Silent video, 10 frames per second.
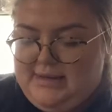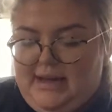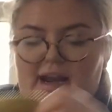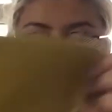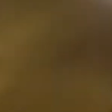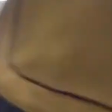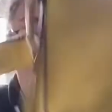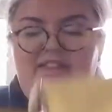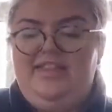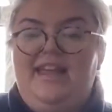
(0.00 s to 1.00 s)
And I love
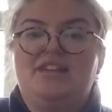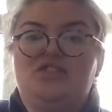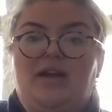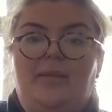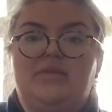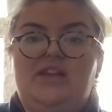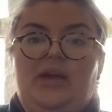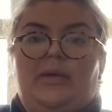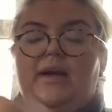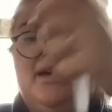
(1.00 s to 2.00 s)
the thick strap too.